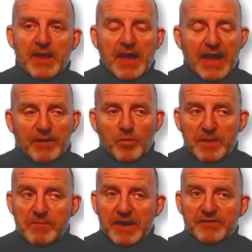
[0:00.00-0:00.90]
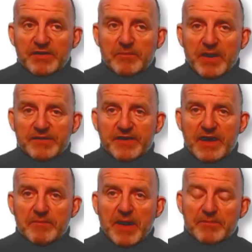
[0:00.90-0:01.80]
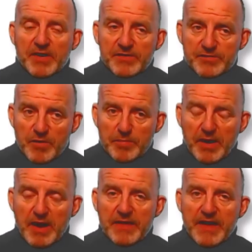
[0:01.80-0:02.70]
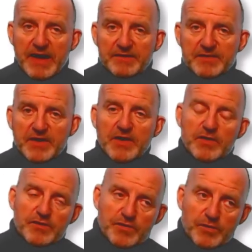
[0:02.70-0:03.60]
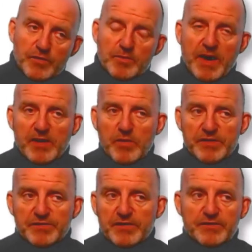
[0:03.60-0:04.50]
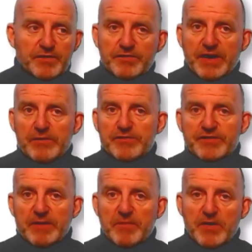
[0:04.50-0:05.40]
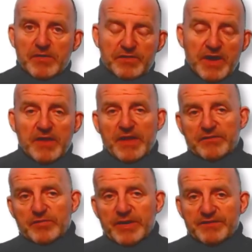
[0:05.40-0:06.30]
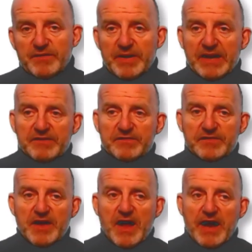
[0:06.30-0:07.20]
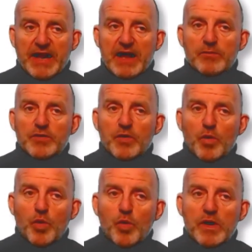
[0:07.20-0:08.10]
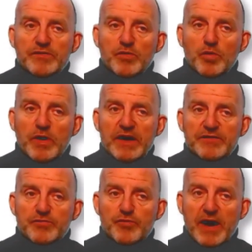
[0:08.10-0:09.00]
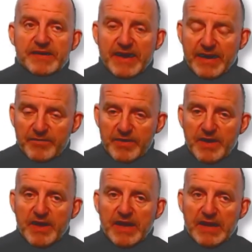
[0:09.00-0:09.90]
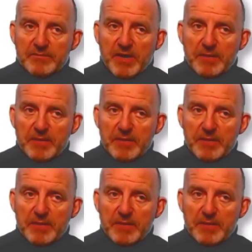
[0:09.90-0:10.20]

And when managing my time, I'm going to apply that to my questions. So say it was 10 marks, that's 20 minutes. And I would always write down in my